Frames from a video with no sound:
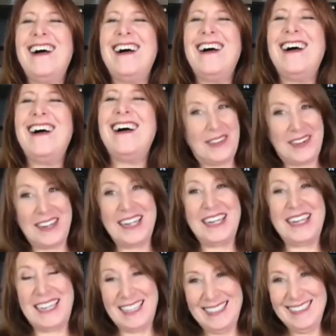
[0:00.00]
Oh, very
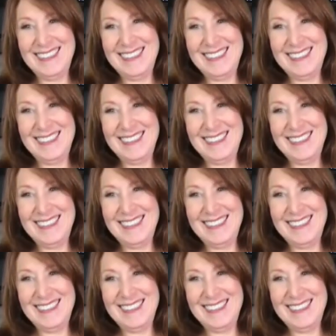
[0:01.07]
good.